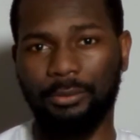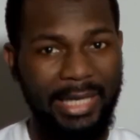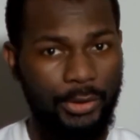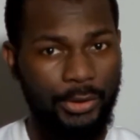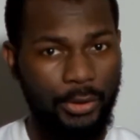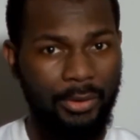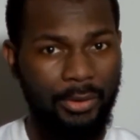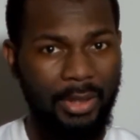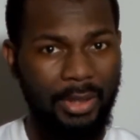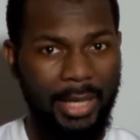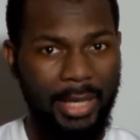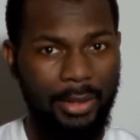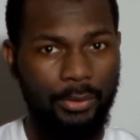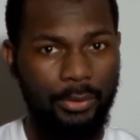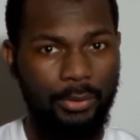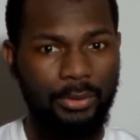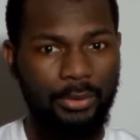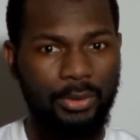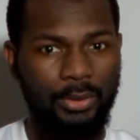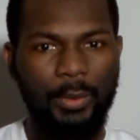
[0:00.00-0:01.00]
In
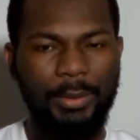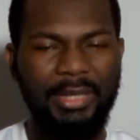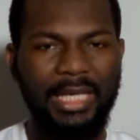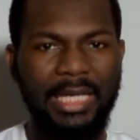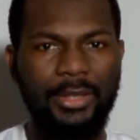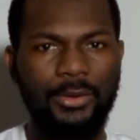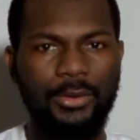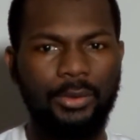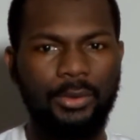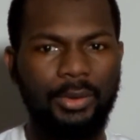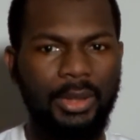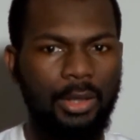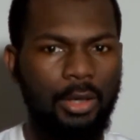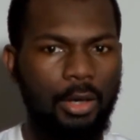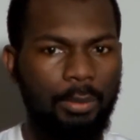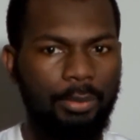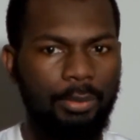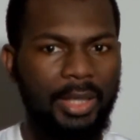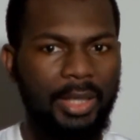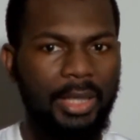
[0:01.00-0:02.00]
toddlerhood, we begin to
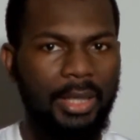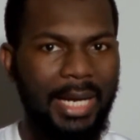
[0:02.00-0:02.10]
incorporate